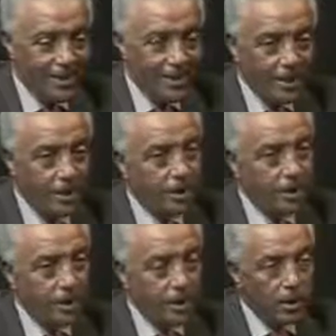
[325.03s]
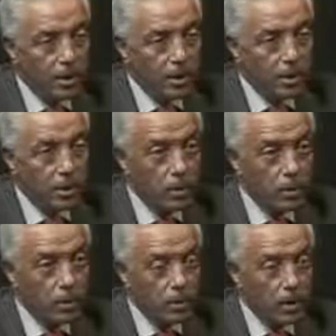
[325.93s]
an interesting thing
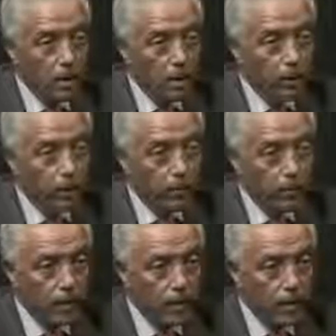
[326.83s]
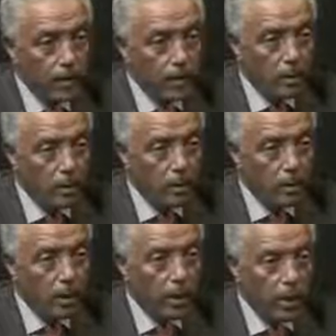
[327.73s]
because
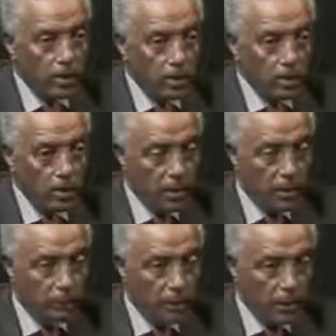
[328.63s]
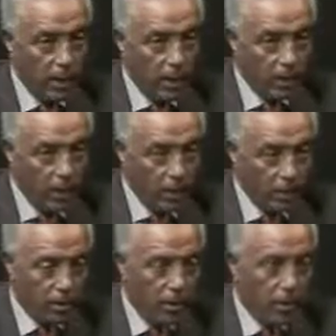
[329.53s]
looking at it in that federal
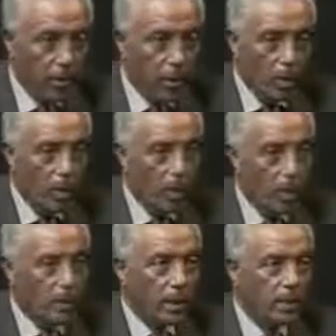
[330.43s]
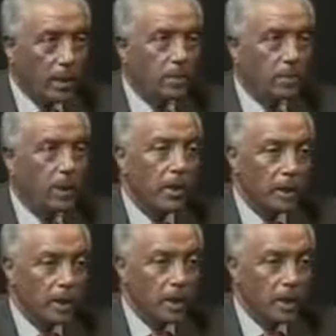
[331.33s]
structure, what are the experience?